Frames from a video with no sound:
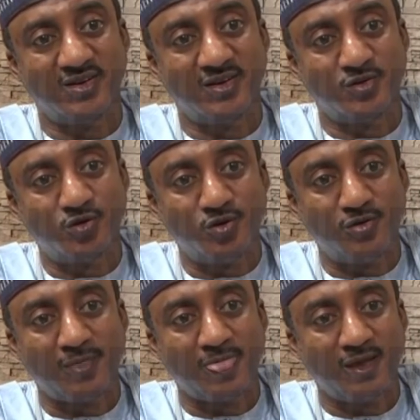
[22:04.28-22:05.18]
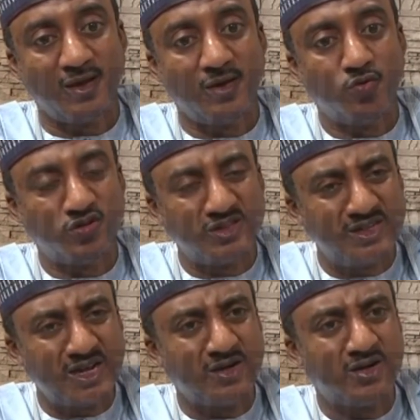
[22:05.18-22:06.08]
So, was it
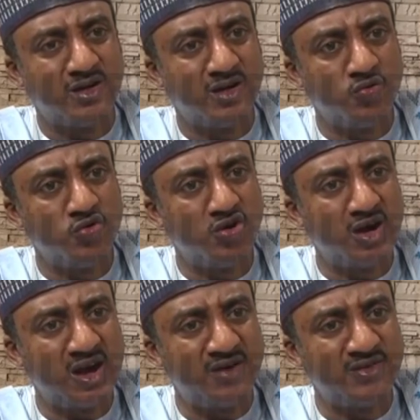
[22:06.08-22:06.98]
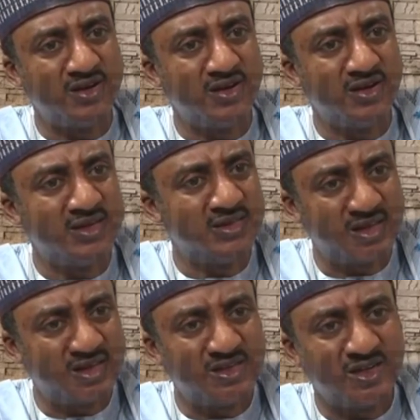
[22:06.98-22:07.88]
that we don't have
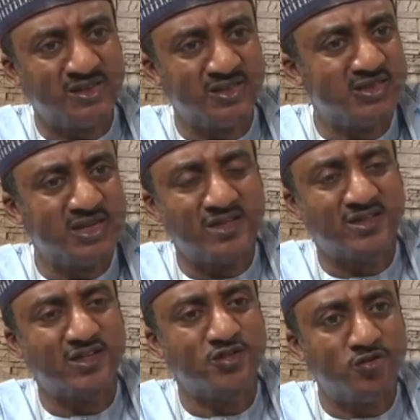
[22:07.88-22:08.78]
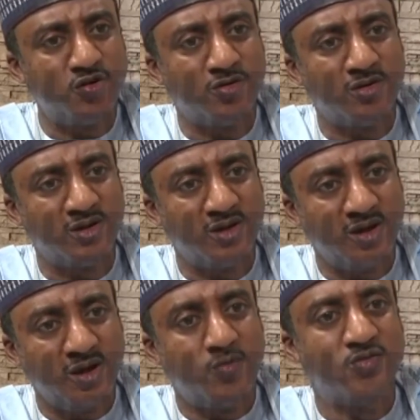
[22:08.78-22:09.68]
intelligent agencies? The answer is no.
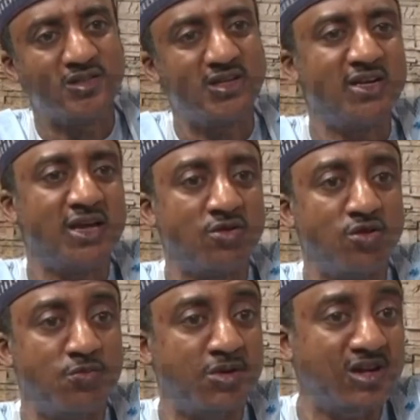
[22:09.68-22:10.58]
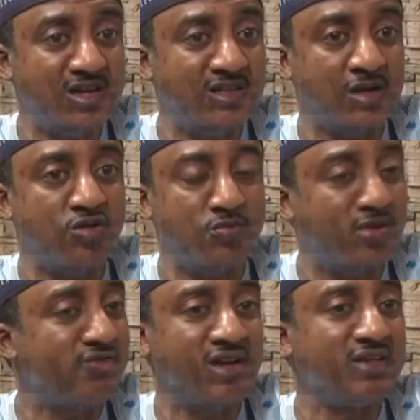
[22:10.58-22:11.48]
Was it that they are not brilliant, they are not
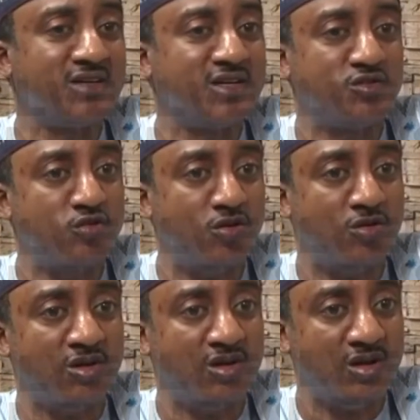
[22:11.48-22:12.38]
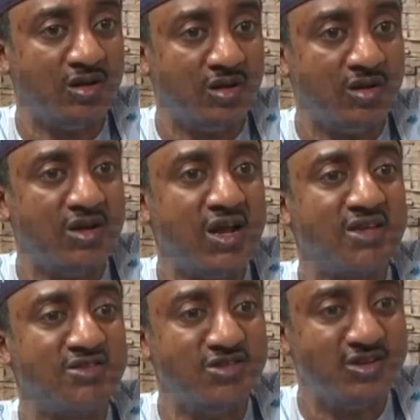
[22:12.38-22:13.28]
brave? The answer is no.
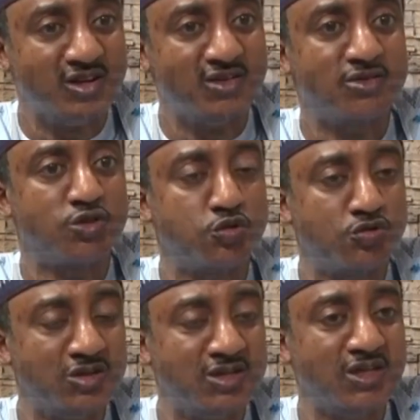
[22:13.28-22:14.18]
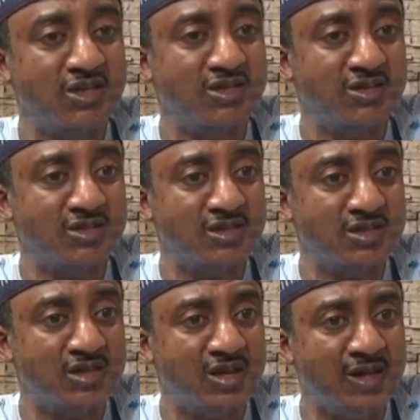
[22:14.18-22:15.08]
Nigerian security
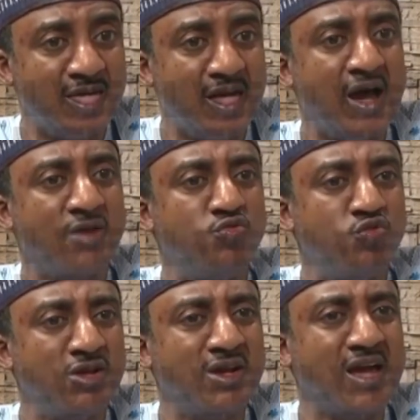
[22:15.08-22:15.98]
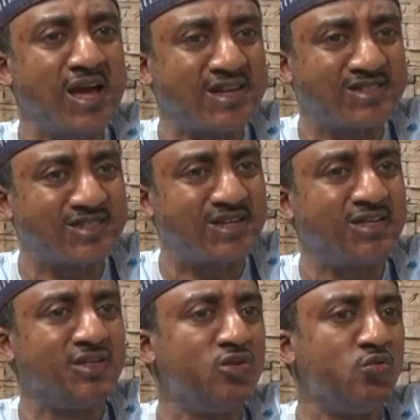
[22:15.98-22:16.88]
agencies are doing
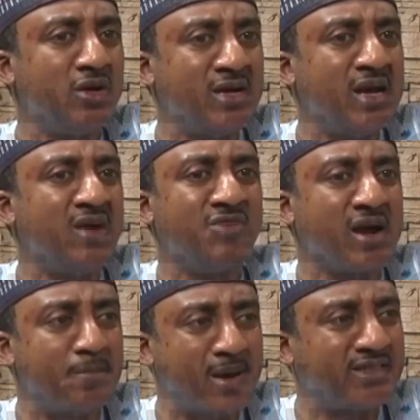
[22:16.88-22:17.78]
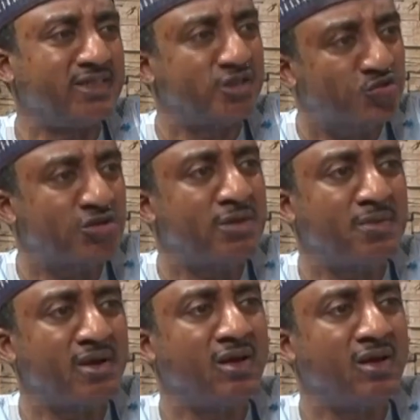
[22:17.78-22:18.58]
excellently well. They have capacity to nip